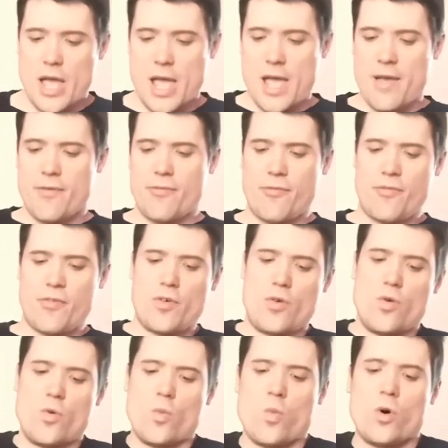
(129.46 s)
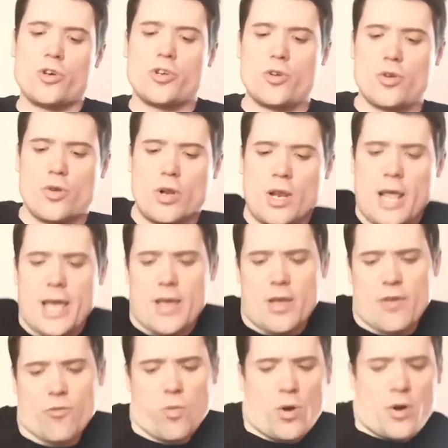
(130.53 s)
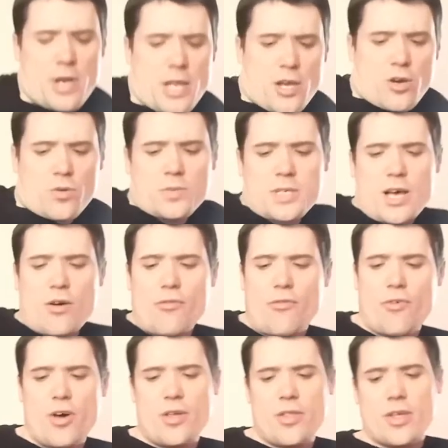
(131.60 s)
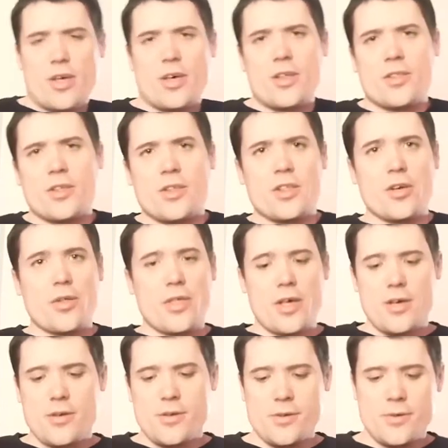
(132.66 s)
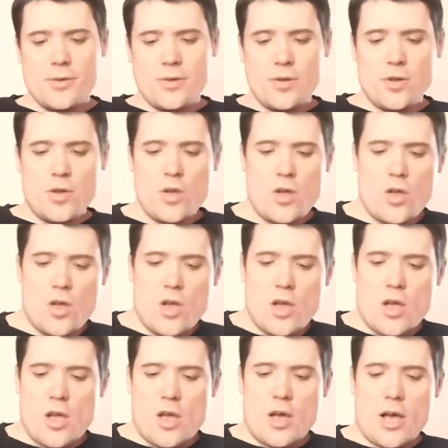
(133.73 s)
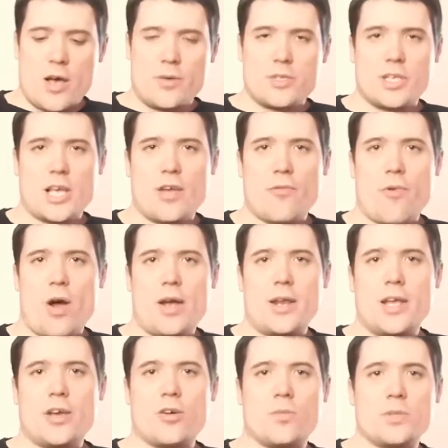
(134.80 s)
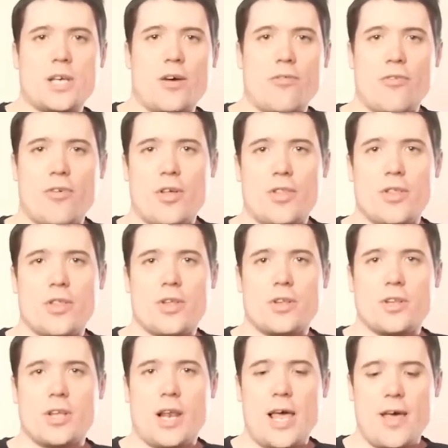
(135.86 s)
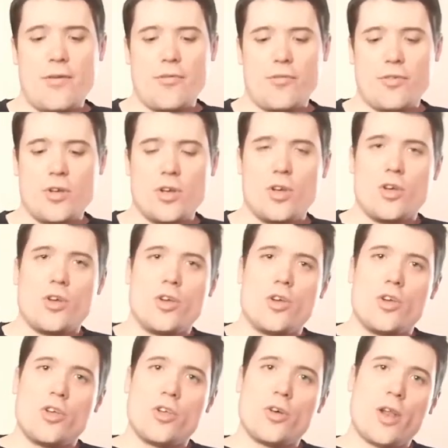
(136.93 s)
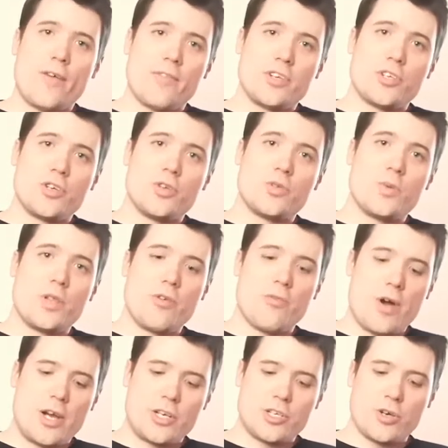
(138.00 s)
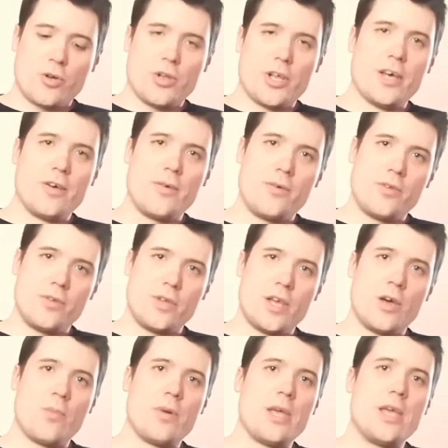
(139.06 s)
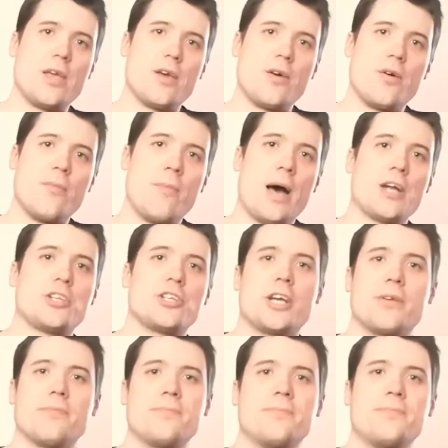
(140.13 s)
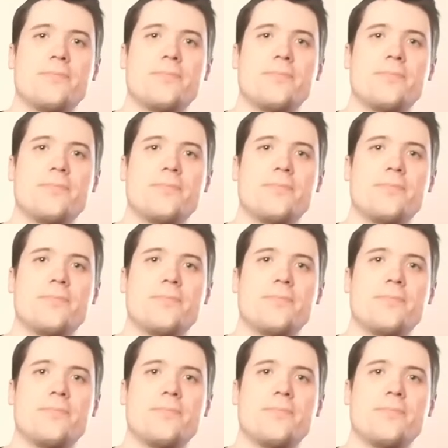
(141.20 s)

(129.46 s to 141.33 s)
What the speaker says: If one knee comes out further than the other, say your right knee comes out further than your left, you'll have issues with your right shoulder. It'll be matching.